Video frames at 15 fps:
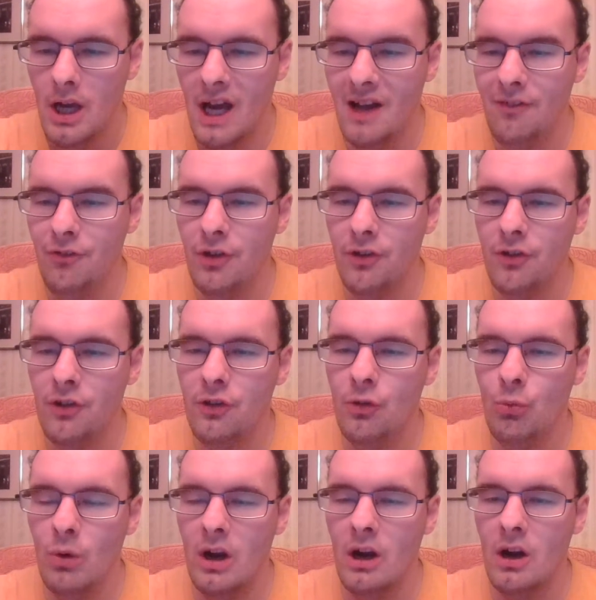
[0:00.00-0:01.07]
And this is
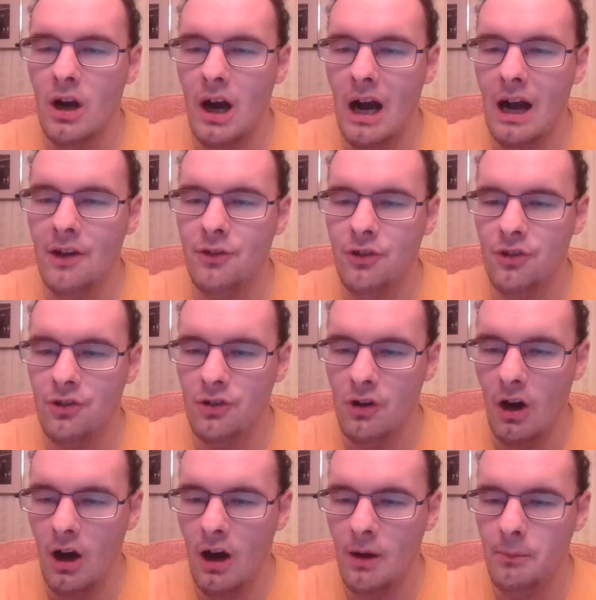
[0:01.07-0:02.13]
where I
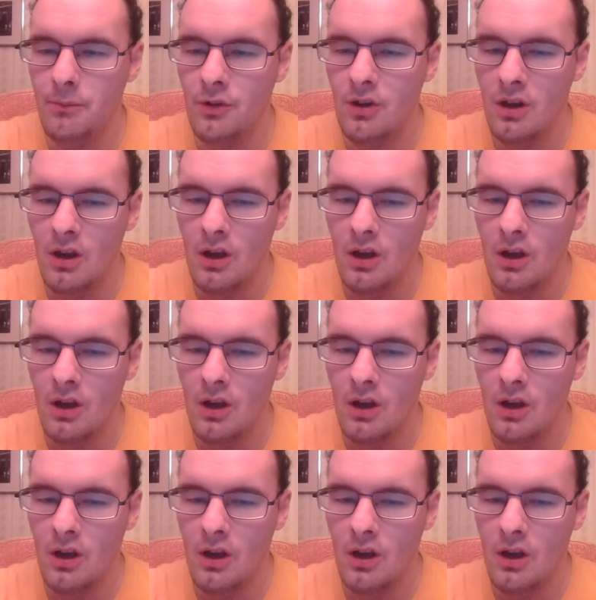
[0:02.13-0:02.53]
stopped